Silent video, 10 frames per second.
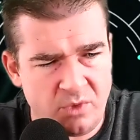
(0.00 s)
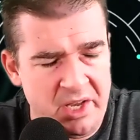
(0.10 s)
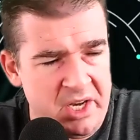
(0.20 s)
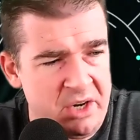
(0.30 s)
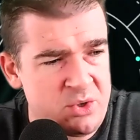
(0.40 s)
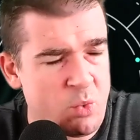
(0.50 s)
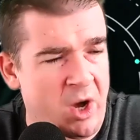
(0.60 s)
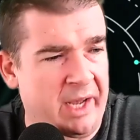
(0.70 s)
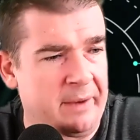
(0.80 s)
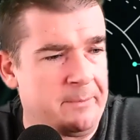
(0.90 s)
And here's
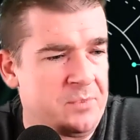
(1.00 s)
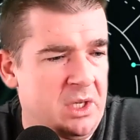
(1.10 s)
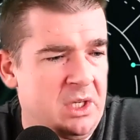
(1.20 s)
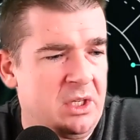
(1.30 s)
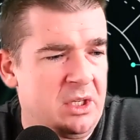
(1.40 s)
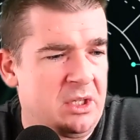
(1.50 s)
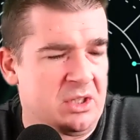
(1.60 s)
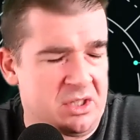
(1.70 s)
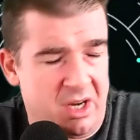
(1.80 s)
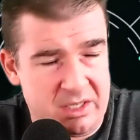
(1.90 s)
why.
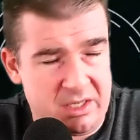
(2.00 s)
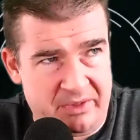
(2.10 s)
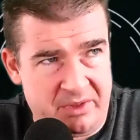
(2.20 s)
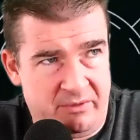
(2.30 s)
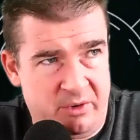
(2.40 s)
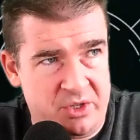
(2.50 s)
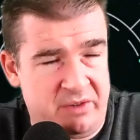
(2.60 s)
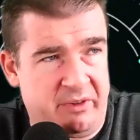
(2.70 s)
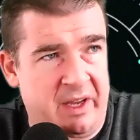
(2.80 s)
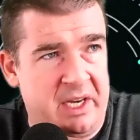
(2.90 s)
We talked about the
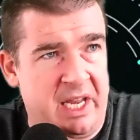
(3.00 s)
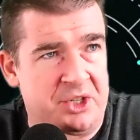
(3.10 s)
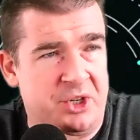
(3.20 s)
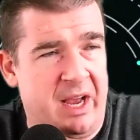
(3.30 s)
diversified nature,